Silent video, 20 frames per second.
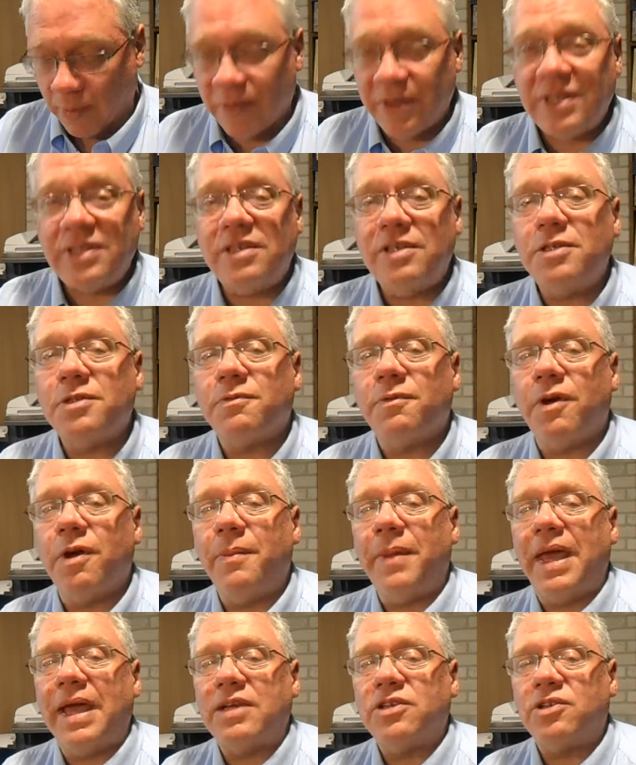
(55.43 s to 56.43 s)
This is
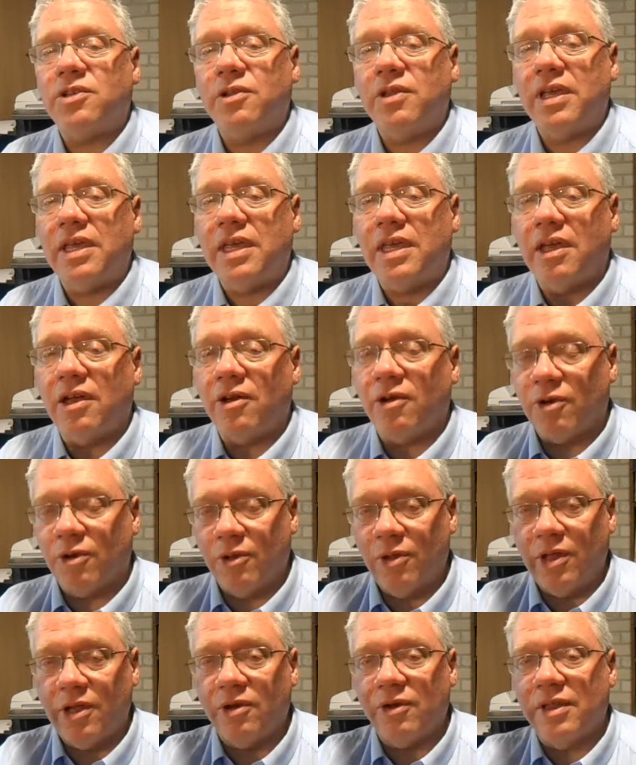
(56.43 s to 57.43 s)
from actually
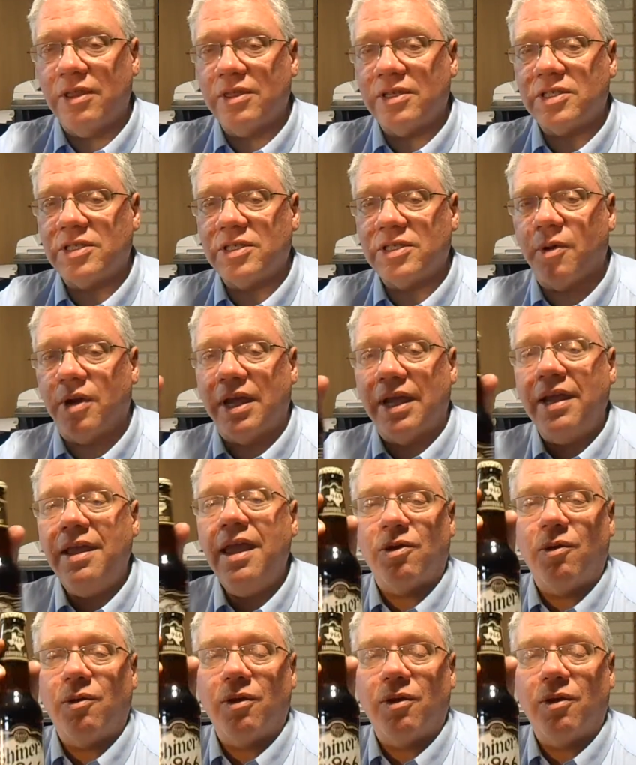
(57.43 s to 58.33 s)
earlier in the spring.